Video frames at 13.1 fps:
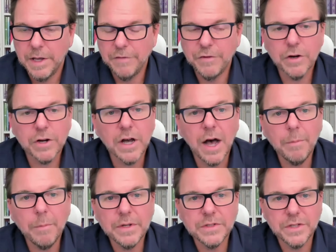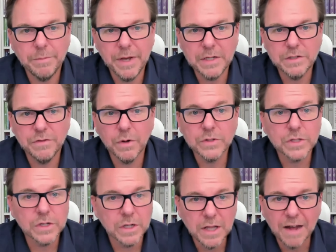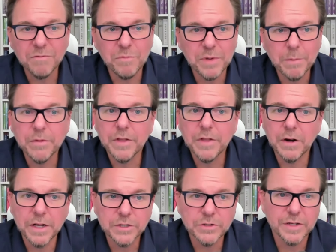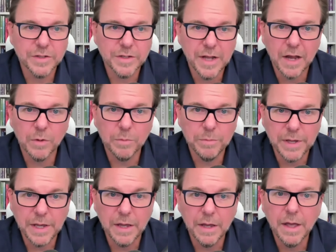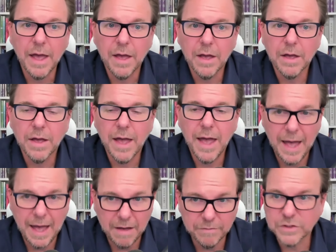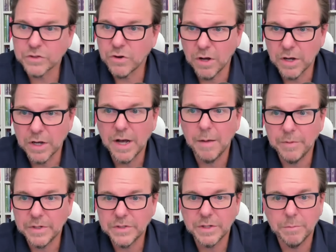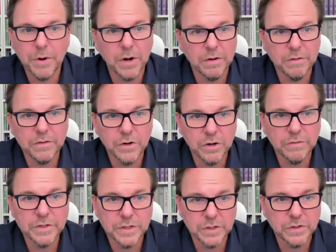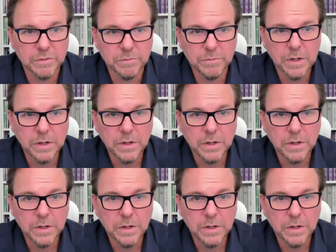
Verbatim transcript: If you're competency-based, folks, and a lot of people that are interested in NLP have a strong competency part of their nervous system.